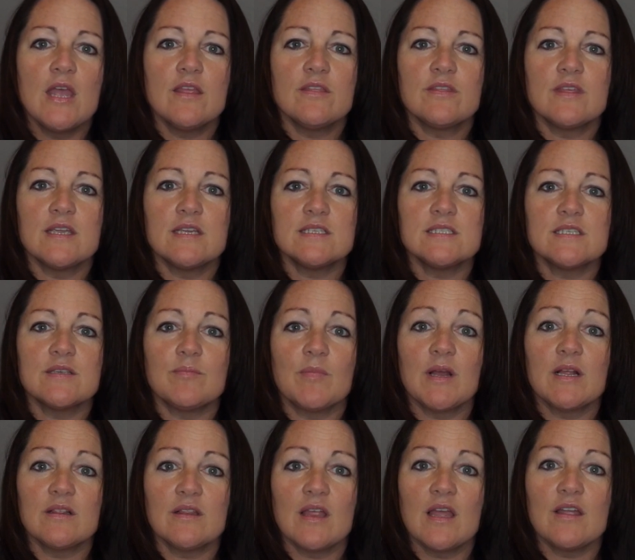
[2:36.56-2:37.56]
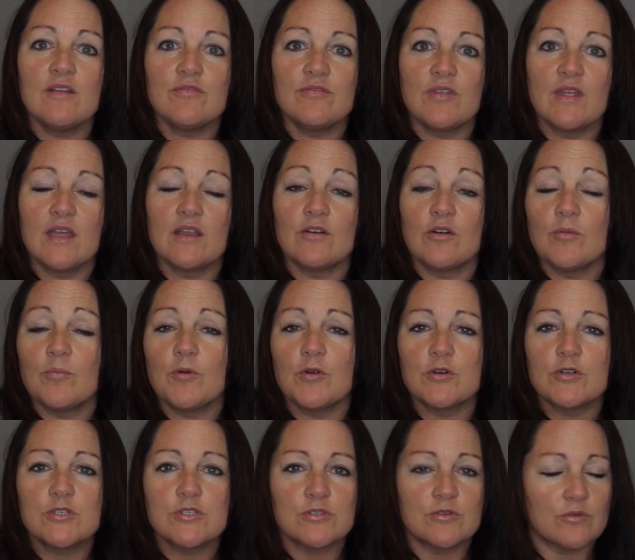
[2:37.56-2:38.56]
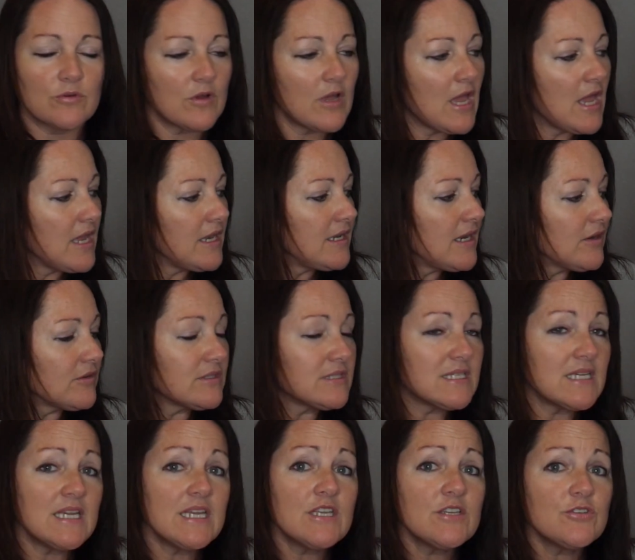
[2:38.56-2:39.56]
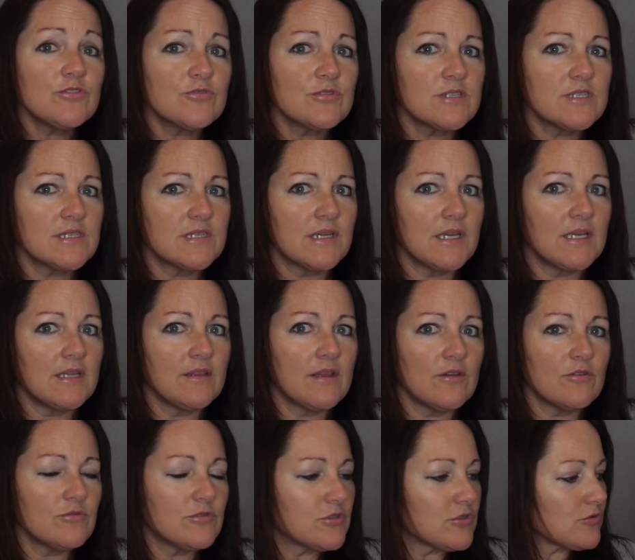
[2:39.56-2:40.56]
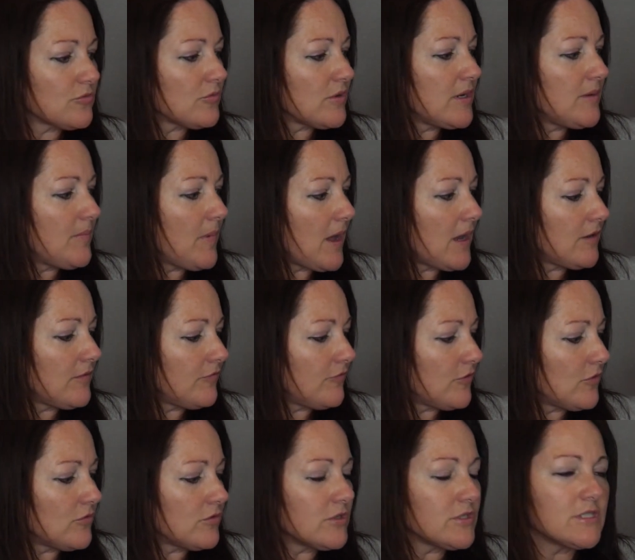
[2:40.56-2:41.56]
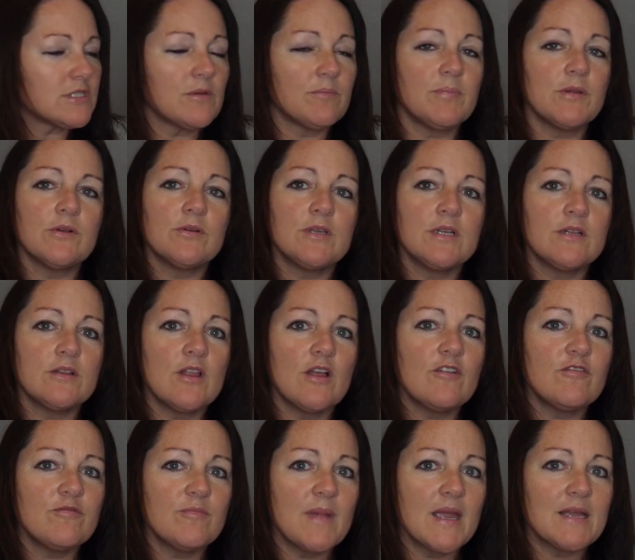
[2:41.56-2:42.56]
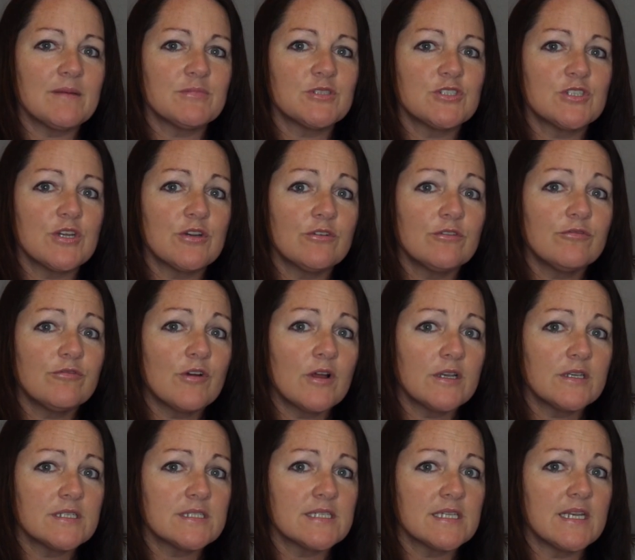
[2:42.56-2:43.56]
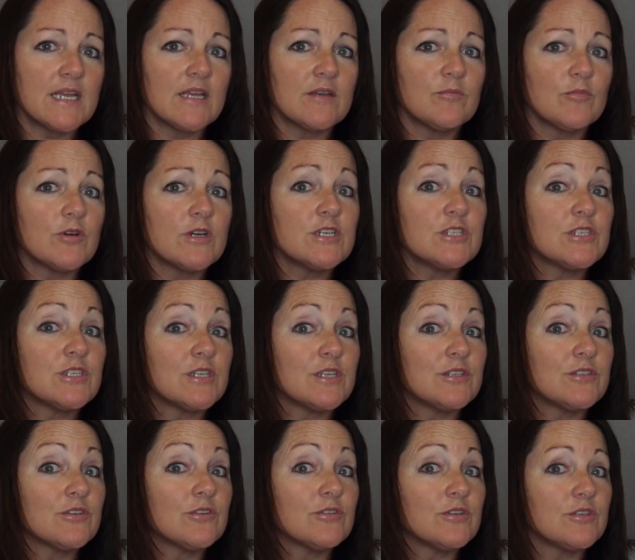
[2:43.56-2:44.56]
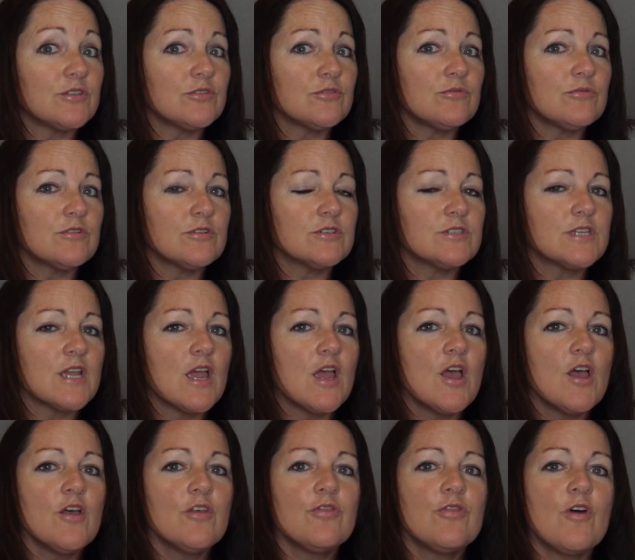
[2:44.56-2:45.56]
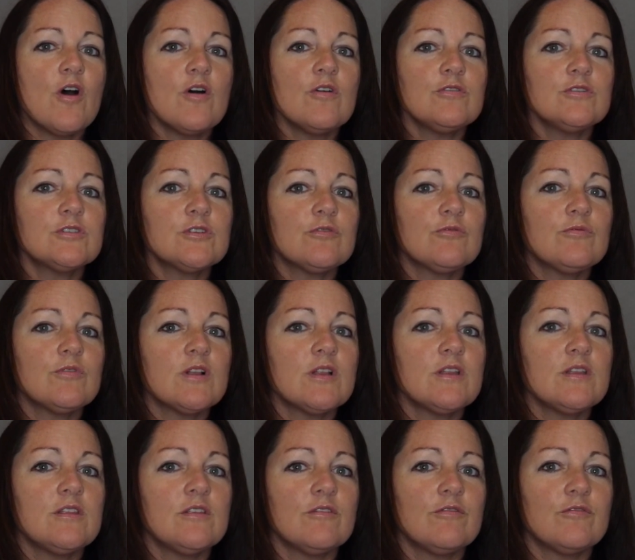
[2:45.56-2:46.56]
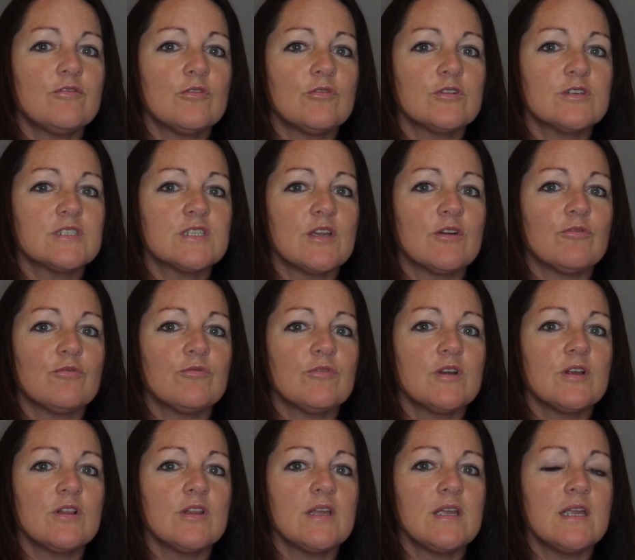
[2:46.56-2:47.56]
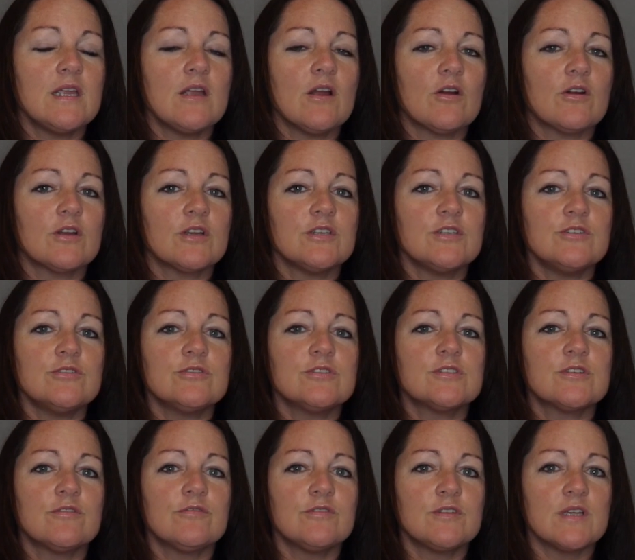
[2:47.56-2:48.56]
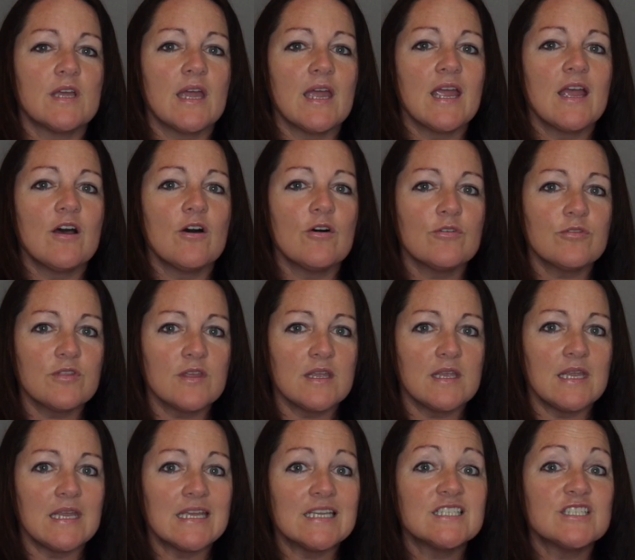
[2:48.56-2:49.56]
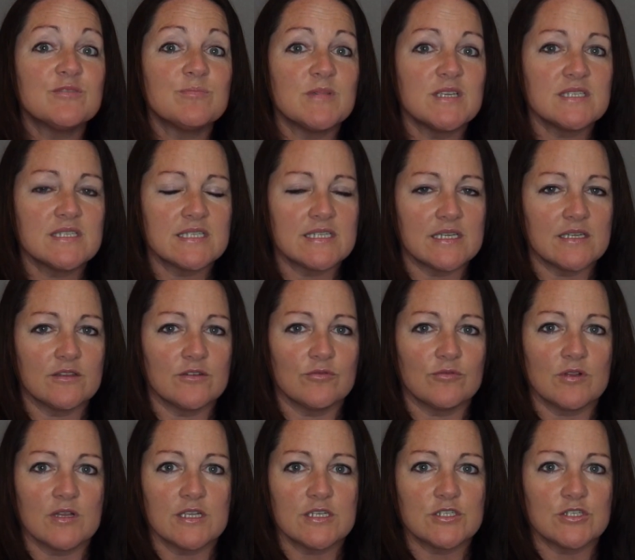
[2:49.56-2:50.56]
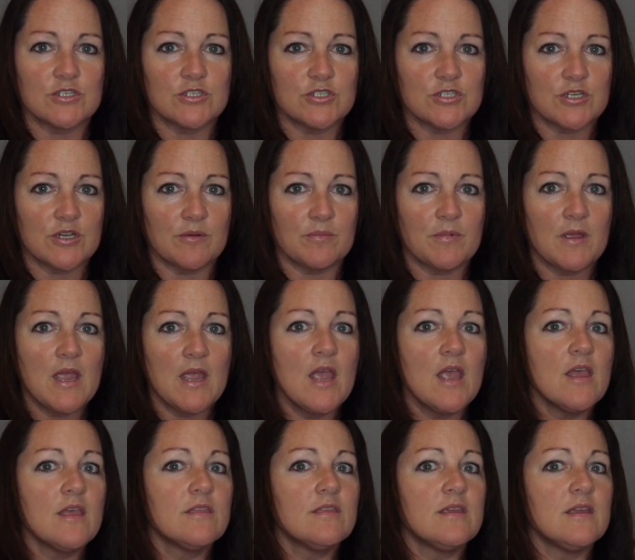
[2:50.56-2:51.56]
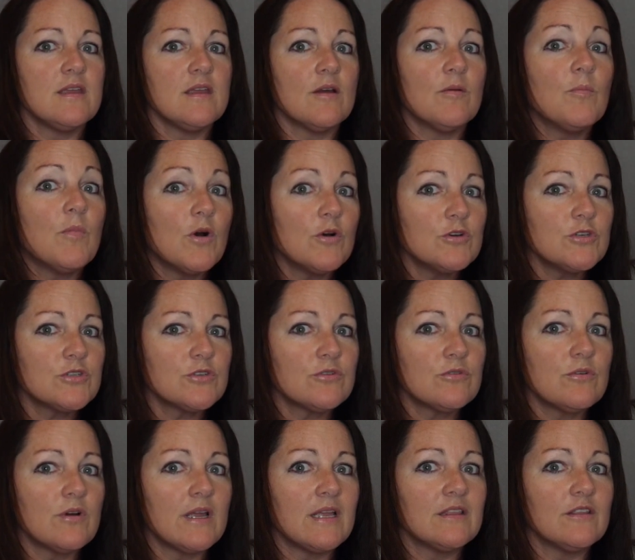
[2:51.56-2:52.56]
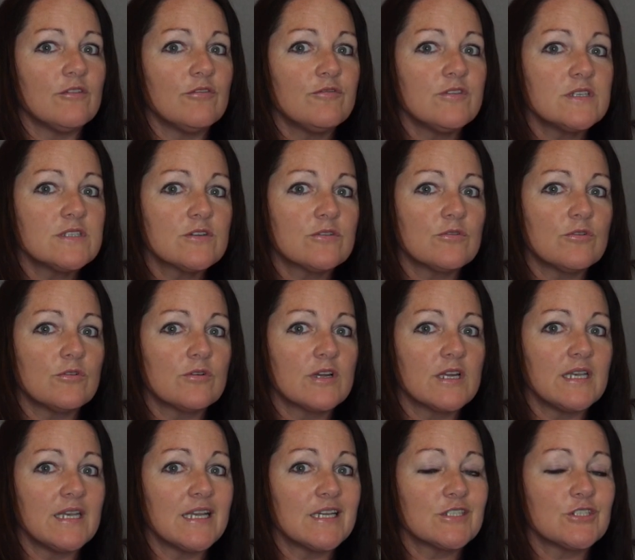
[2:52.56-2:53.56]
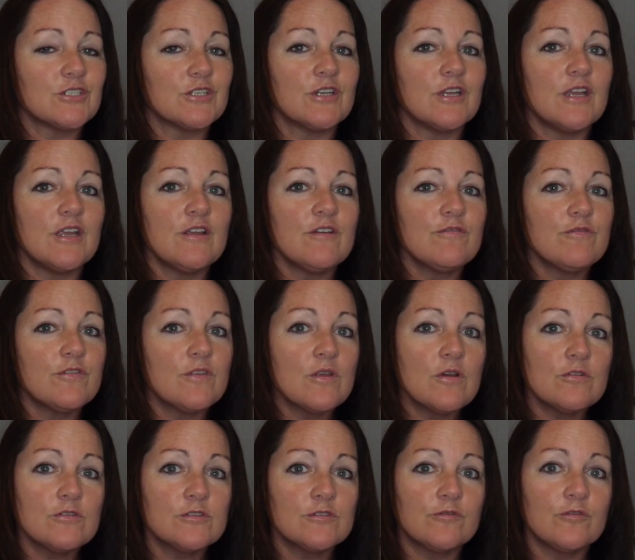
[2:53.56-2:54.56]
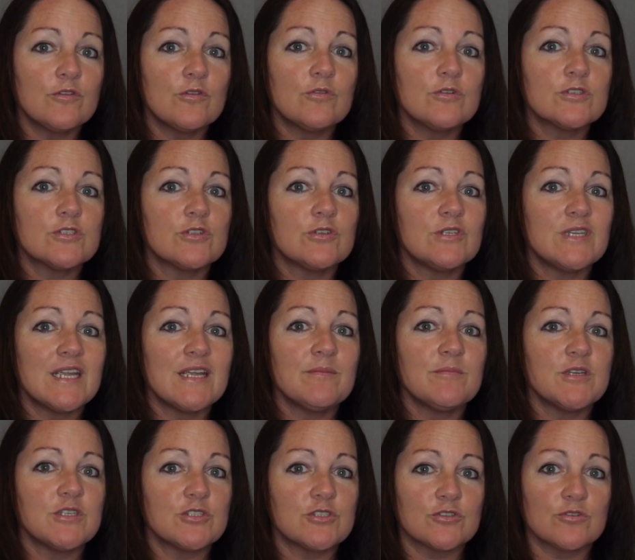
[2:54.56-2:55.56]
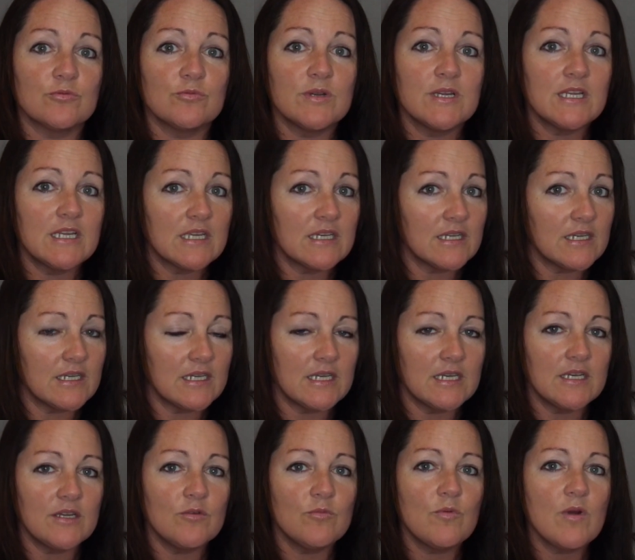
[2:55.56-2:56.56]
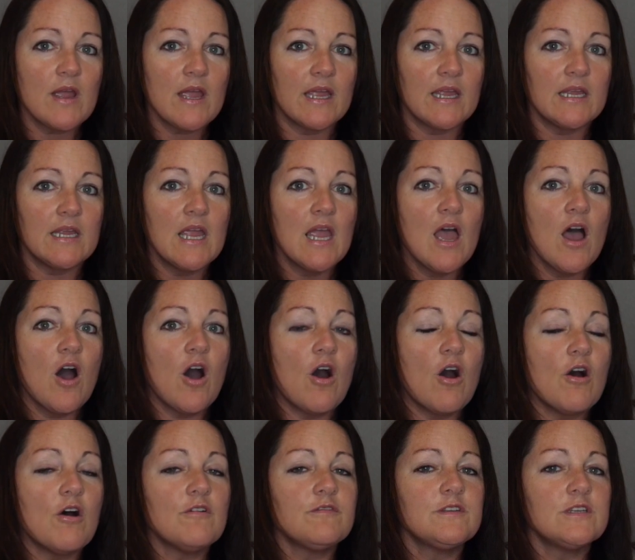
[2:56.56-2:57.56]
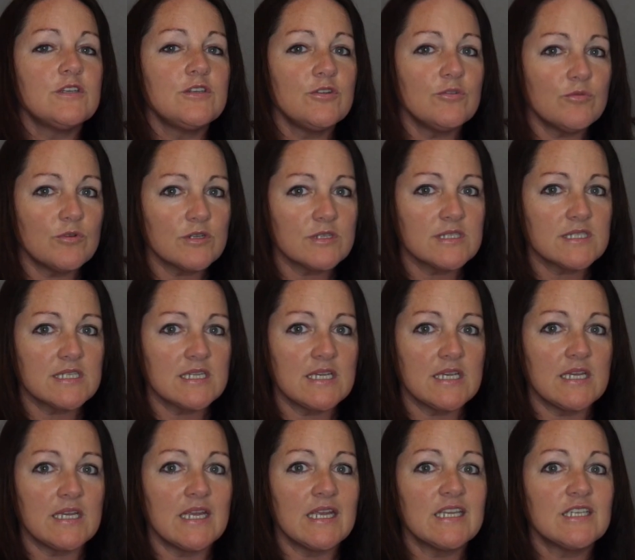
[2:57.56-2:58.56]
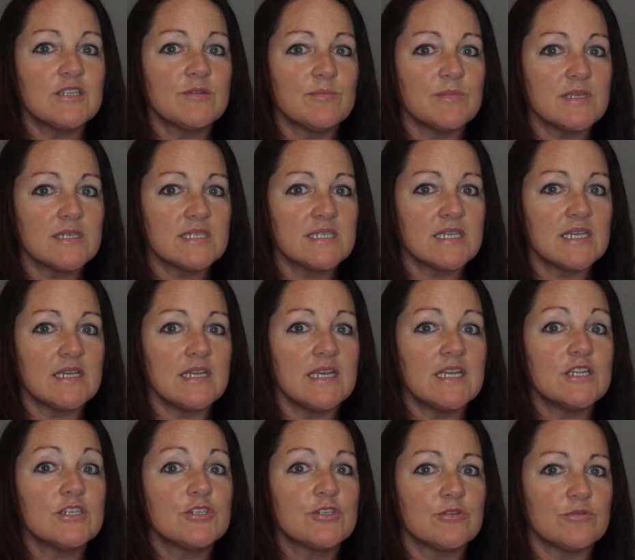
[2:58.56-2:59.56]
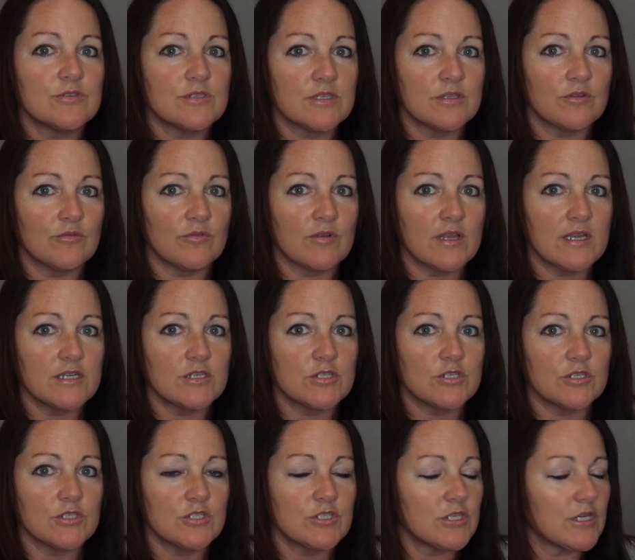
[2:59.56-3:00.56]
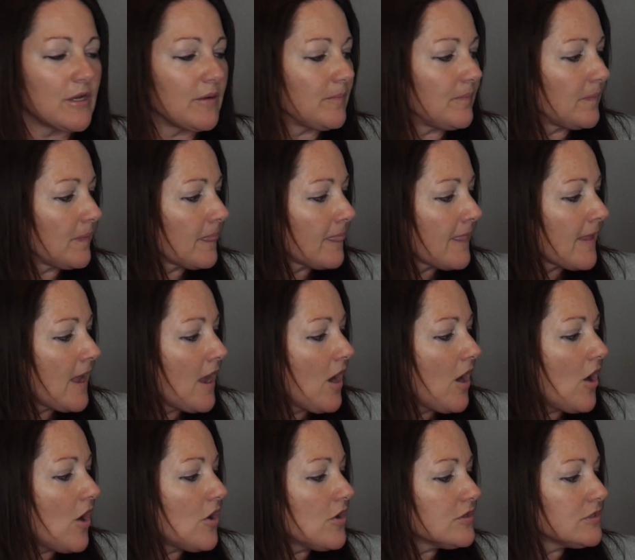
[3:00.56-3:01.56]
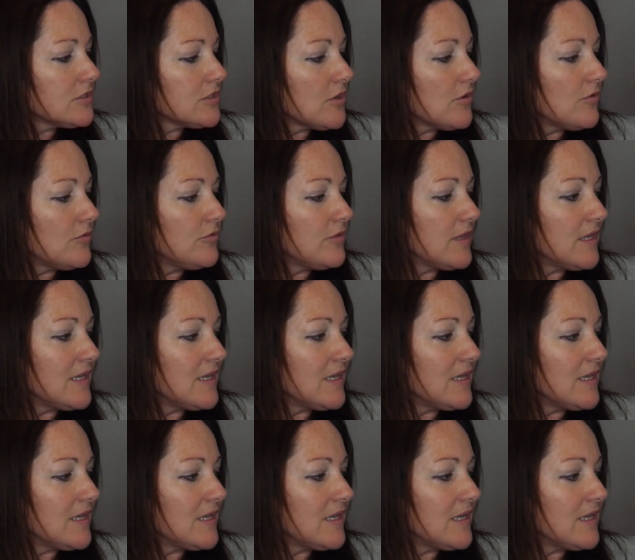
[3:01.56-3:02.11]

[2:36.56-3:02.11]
things in my life that are personal now it's interesting those three bottom floors of building love maps sharing fondness and admiration and turning towards those are really the floors that really are conducive to healthy intimacy in the relationship. The emotional and the physical connection, if those floors are damaged or weakened in any way, often you will see intimacy issues in the relationship. Also, the